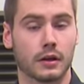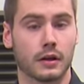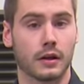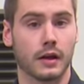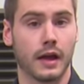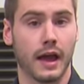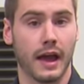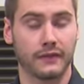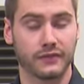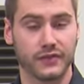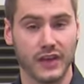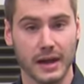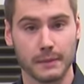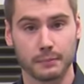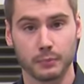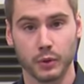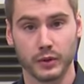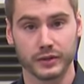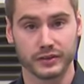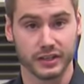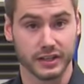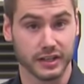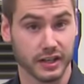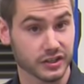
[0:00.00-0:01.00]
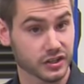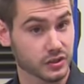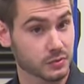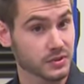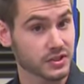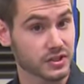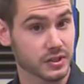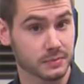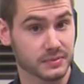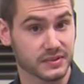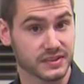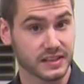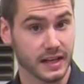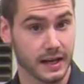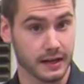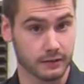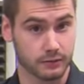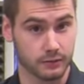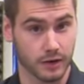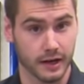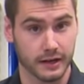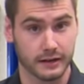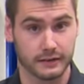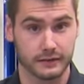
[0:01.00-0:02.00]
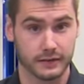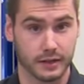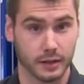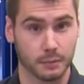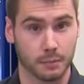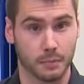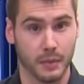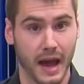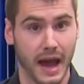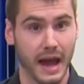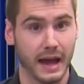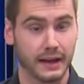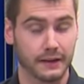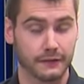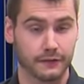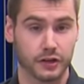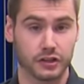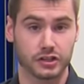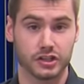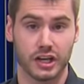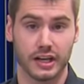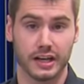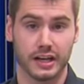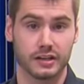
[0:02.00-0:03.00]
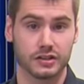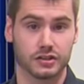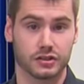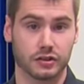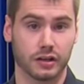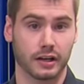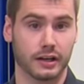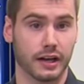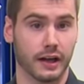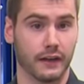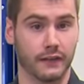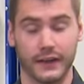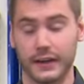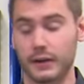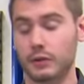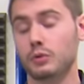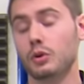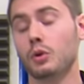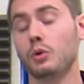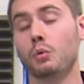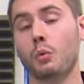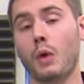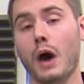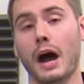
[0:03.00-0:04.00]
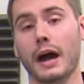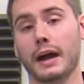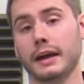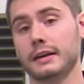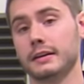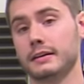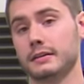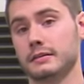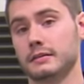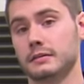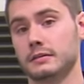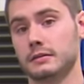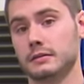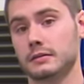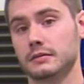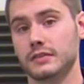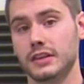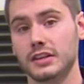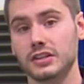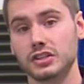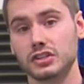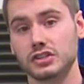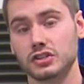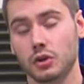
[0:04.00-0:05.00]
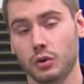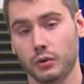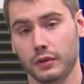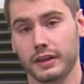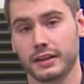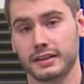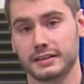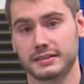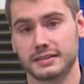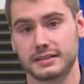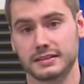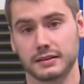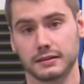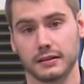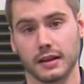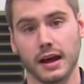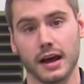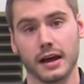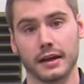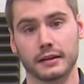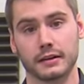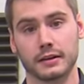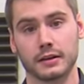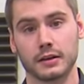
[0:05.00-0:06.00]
At that point, the customer's upset, right? They're back for a check engine light on. They don't know why. They just know that it's still on.